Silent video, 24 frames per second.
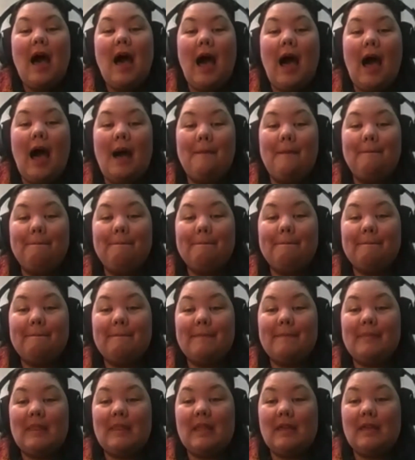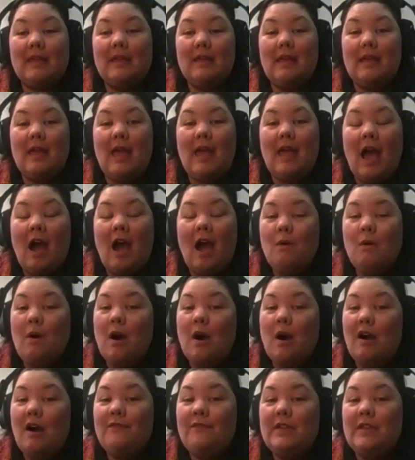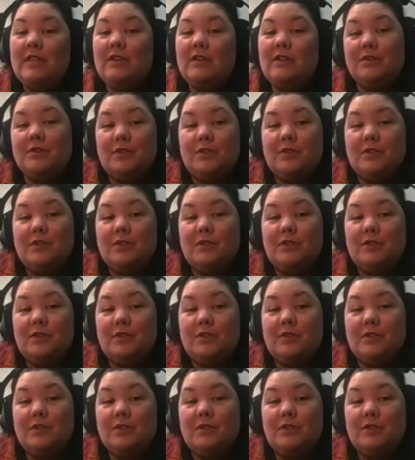How often you